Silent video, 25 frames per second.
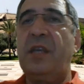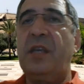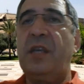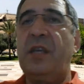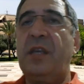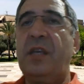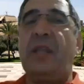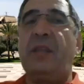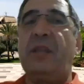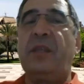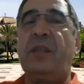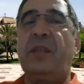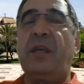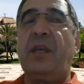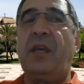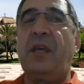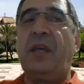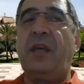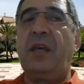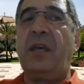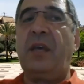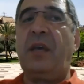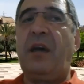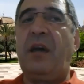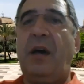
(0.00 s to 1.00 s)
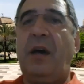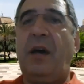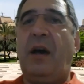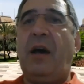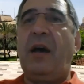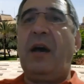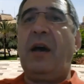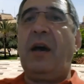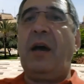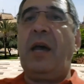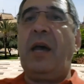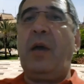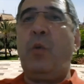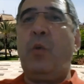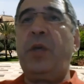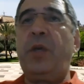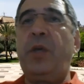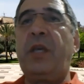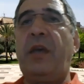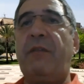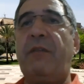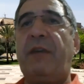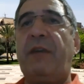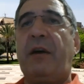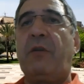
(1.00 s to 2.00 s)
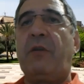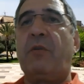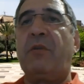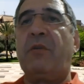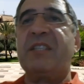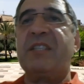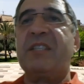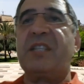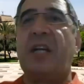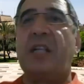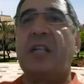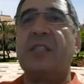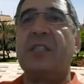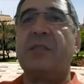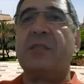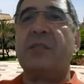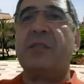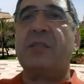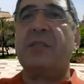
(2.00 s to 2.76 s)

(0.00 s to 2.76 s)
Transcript: And uh, we gave our results